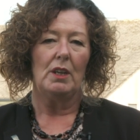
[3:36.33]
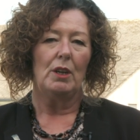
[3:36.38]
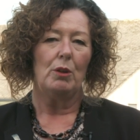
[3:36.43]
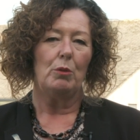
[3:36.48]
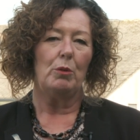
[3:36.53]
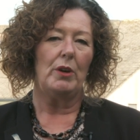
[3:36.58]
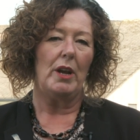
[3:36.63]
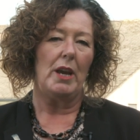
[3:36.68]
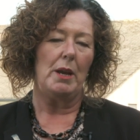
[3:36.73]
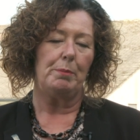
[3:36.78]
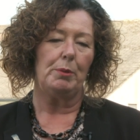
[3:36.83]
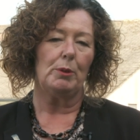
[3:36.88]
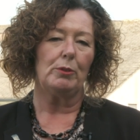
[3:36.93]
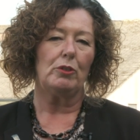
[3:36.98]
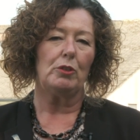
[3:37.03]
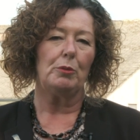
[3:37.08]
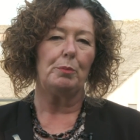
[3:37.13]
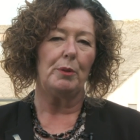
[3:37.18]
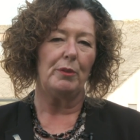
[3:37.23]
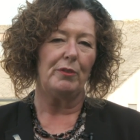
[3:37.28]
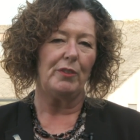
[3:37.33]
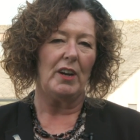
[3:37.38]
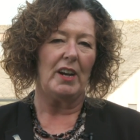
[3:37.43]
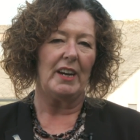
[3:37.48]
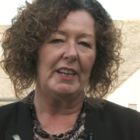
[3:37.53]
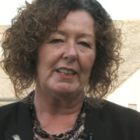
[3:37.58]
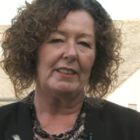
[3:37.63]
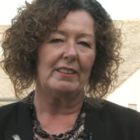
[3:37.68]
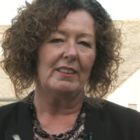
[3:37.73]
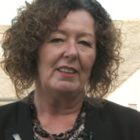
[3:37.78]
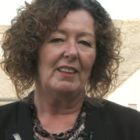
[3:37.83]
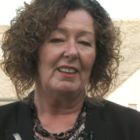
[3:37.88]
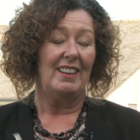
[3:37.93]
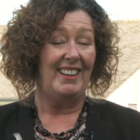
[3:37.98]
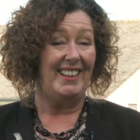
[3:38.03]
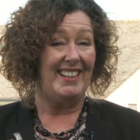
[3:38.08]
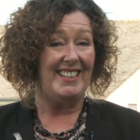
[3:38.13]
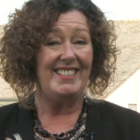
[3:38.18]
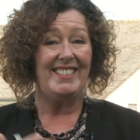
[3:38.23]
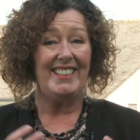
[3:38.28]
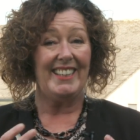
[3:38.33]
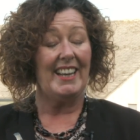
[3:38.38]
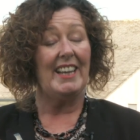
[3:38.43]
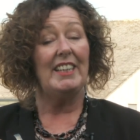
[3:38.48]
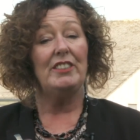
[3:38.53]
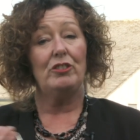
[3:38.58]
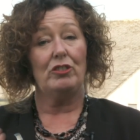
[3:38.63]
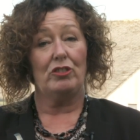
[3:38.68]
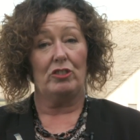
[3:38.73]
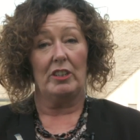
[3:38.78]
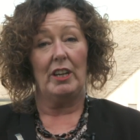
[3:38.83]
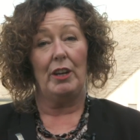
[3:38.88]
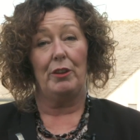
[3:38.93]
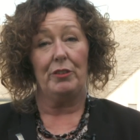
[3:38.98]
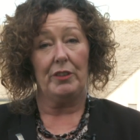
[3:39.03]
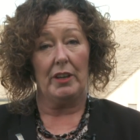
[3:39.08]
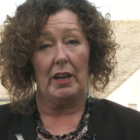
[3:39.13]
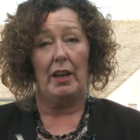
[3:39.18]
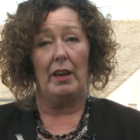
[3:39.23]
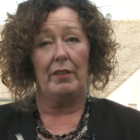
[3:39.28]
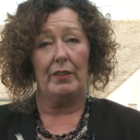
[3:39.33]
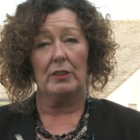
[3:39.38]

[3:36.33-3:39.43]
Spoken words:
we're able to provide leading edge healthcare.